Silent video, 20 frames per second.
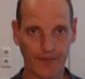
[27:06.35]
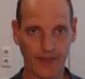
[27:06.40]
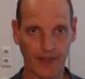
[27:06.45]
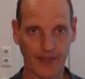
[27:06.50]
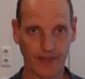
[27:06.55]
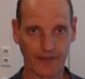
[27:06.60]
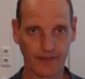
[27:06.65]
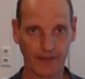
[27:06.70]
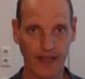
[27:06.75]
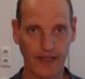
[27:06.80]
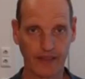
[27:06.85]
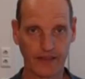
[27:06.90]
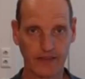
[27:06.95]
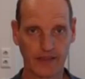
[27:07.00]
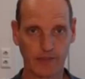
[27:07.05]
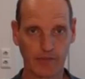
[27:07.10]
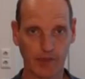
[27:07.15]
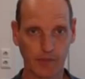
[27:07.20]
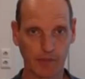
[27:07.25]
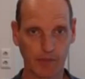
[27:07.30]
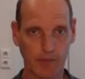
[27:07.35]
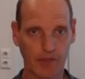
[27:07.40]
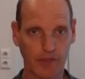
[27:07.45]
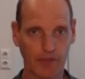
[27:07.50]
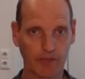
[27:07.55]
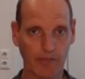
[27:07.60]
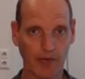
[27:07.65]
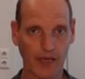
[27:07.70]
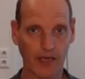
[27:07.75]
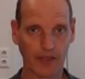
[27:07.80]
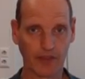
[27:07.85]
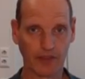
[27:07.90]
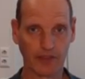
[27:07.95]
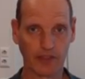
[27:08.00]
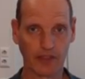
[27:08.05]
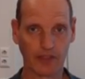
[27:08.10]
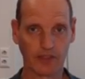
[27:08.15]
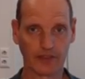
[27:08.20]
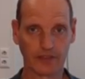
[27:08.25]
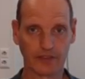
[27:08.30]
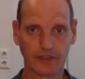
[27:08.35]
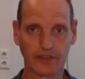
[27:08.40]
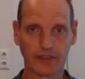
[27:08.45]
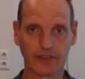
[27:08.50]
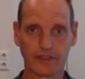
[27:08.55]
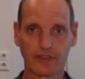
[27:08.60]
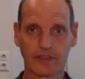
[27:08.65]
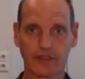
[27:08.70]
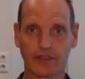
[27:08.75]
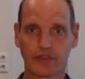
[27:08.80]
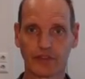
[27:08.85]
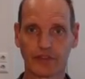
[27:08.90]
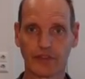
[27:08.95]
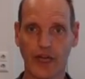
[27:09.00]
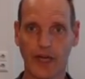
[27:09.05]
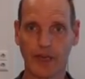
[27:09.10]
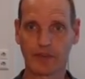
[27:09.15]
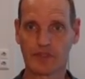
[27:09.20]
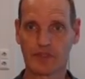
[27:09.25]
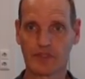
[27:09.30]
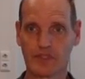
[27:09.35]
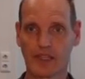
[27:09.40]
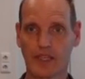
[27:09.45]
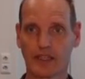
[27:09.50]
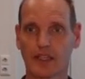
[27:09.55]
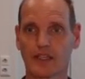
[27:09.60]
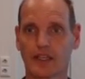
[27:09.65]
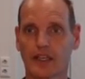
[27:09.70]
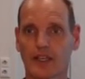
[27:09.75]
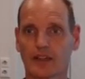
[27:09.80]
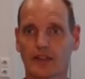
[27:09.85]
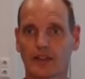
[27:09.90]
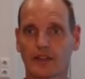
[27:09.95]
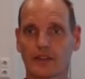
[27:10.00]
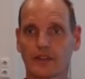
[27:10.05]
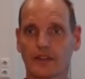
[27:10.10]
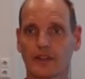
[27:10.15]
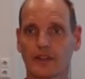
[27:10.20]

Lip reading: That is estimate plus minus a constant times standard error.